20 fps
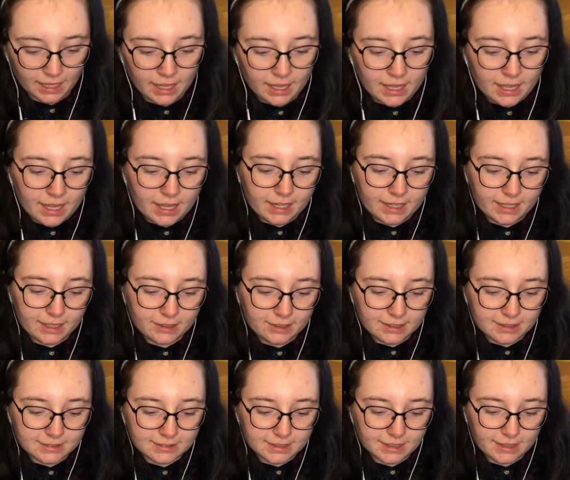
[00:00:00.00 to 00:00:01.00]
And here you
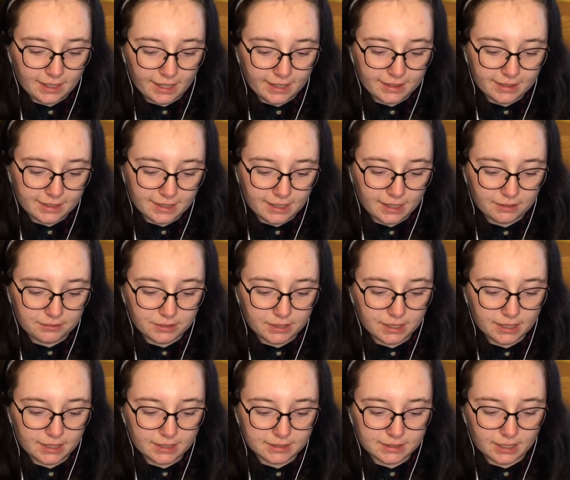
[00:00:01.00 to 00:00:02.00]
can see like the cover
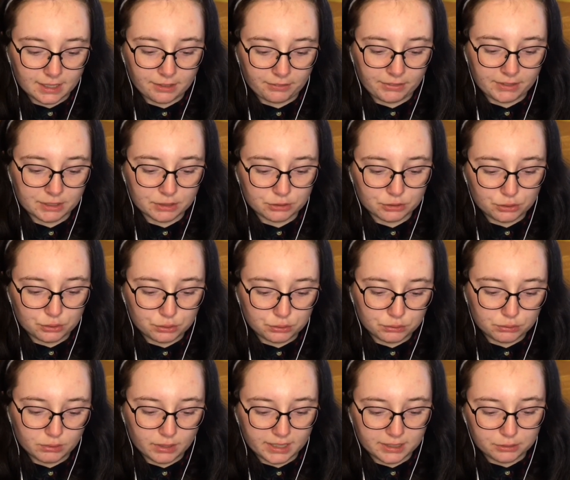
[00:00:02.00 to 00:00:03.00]
is kind of this
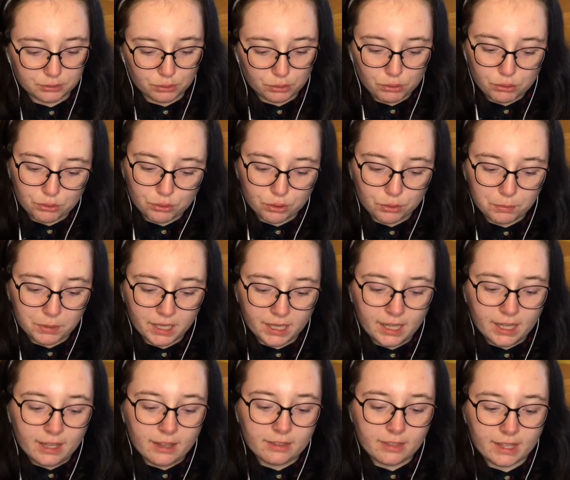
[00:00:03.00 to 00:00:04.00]
cool little orb
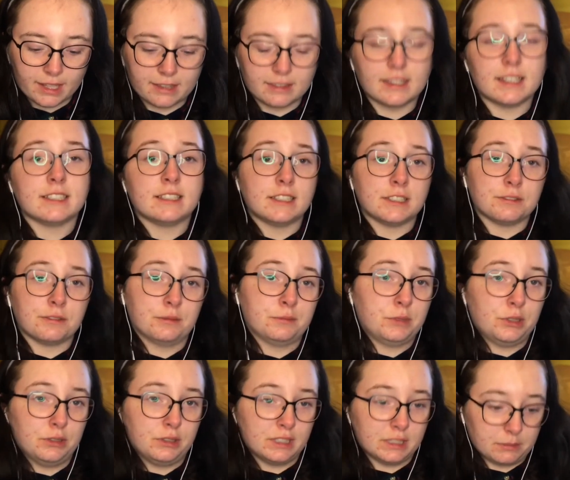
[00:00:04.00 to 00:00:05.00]
thing. This is from
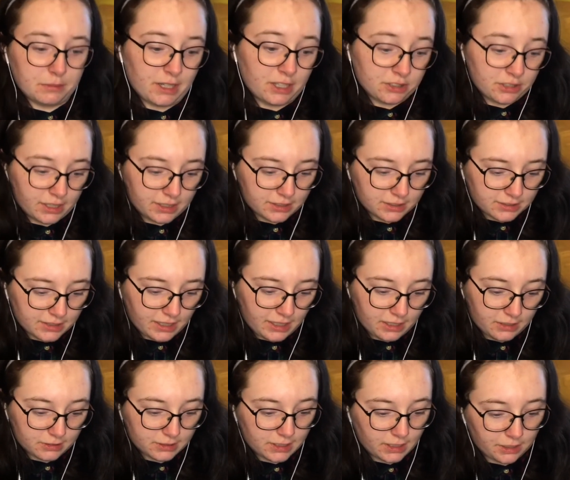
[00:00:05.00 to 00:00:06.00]
Unisplash. I just kind
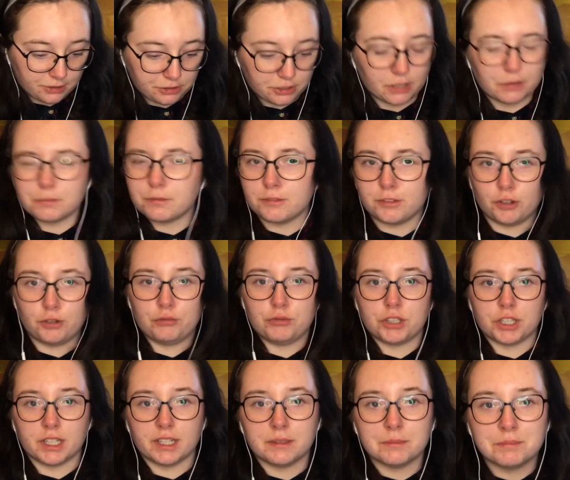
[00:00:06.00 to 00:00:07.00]
of searched up
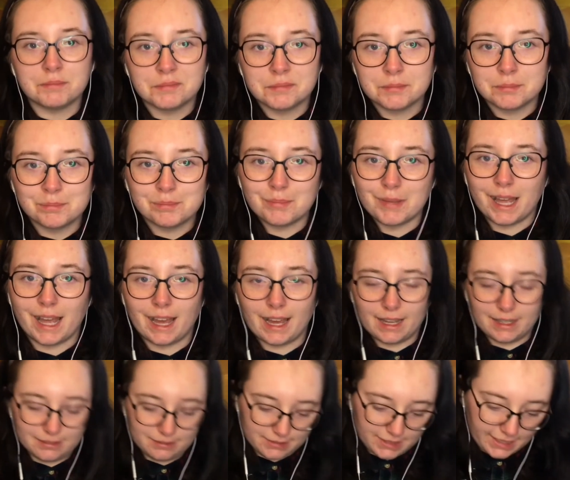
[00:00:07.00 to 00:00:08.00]
future,
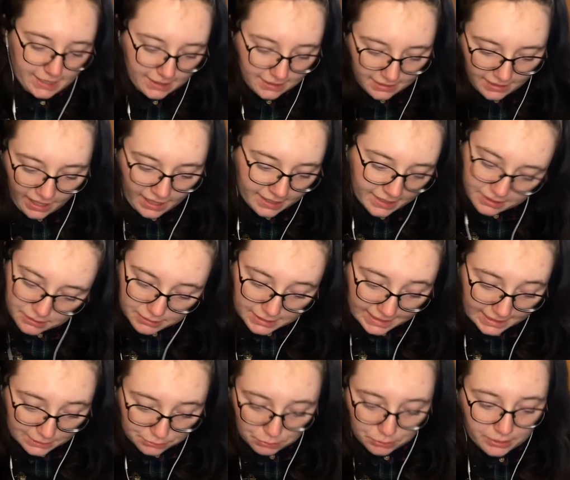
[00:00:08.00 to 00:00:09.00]
and that
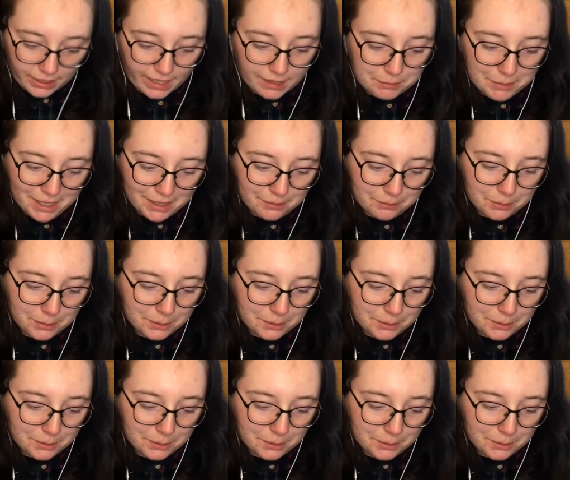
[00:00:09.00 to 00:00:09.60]
is what came up.